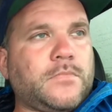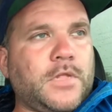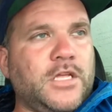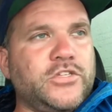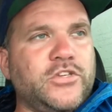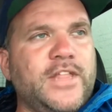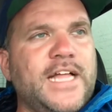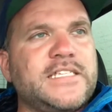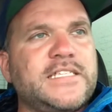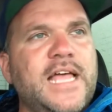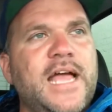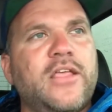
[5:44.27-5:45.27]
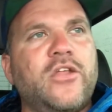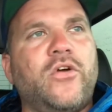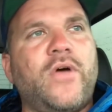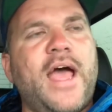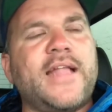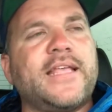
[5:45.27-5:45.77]
So that's that.
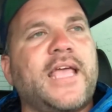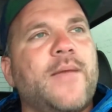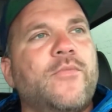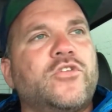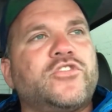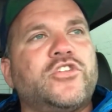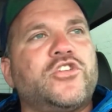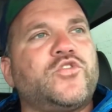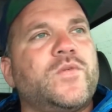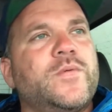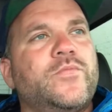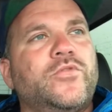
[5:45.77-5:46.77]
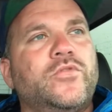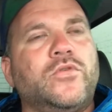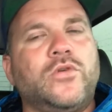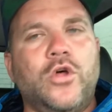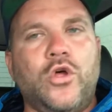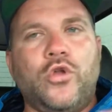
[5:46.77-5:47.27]
Add the chemicals to the swimming pool.
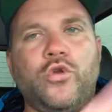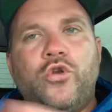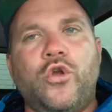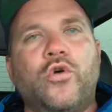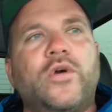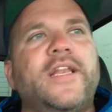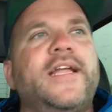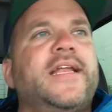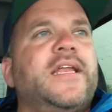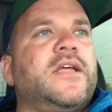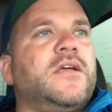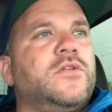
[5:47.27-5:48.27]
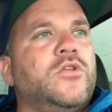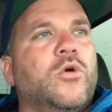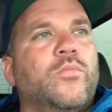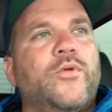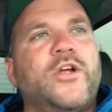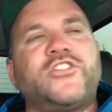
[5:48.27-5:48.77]
No cleaning, no
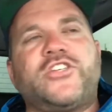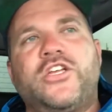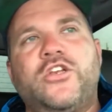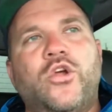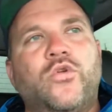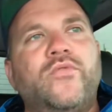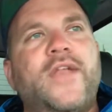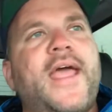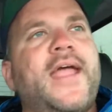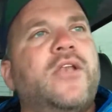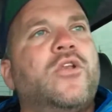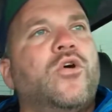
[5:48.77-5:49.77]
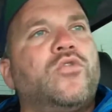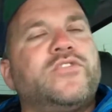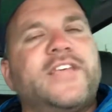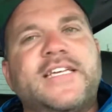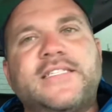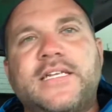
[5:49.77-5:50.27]
brushing, no net, no
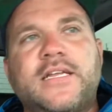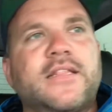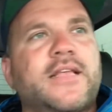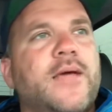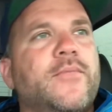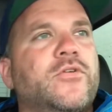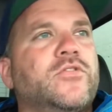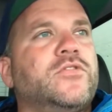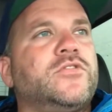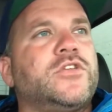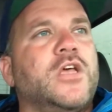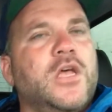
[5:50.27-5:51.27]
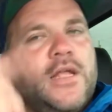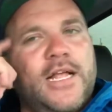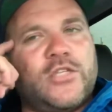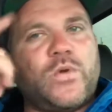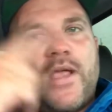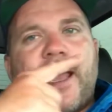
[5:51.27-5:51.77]
testing of chemicals.
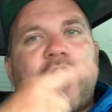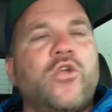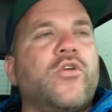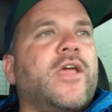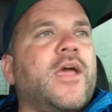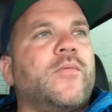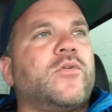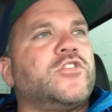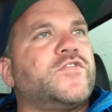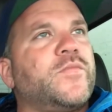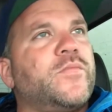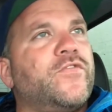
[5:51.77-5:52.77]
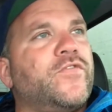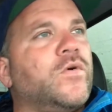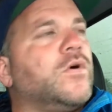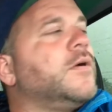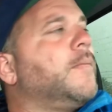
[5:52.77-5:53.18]
That's why you gotta know your chemicals from before.